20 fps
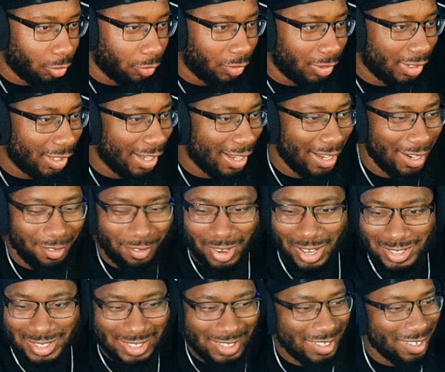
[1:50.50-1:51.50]
What the heck? Why
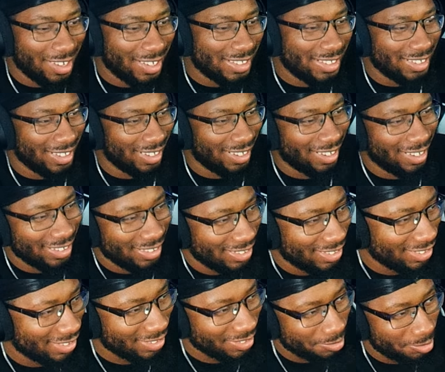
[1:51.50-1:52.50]
is she talking to the
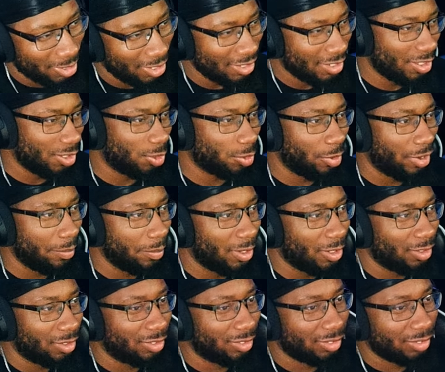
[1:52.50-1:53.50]
audience? Like she's streaming.
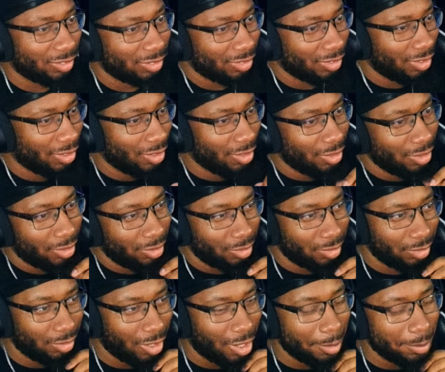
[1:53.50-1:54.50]

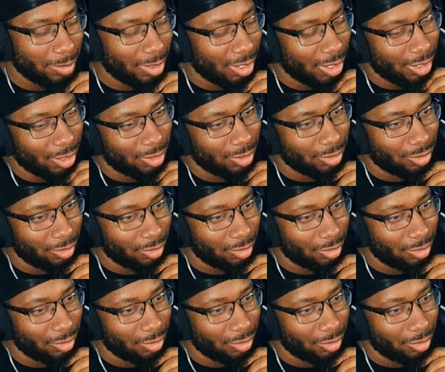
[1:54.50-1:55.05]
I'm dead.